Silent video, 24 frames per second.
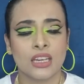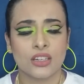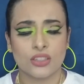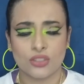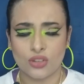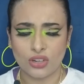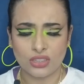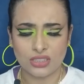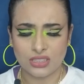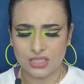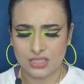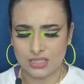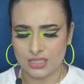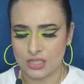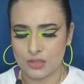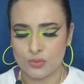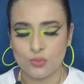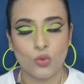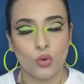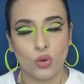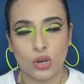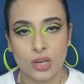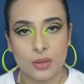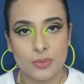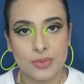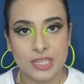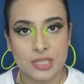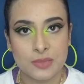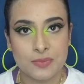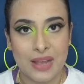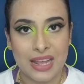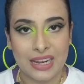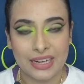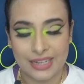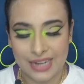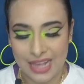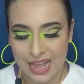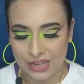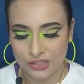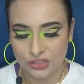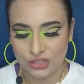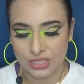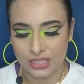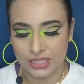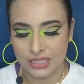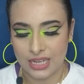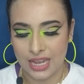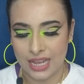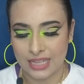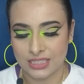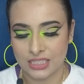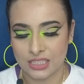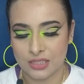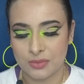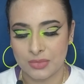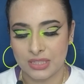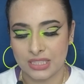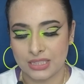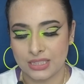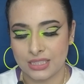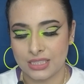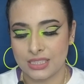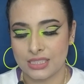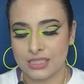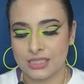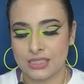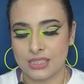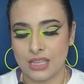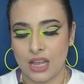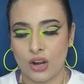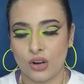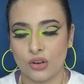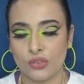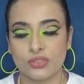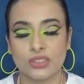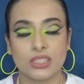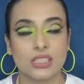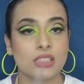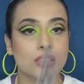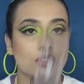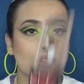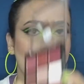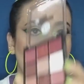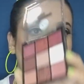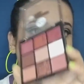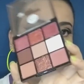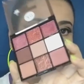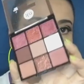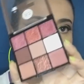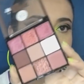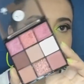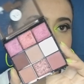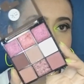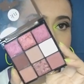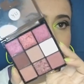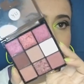Not just this Mocha Mix palette, actually I just mean these, out of these, all these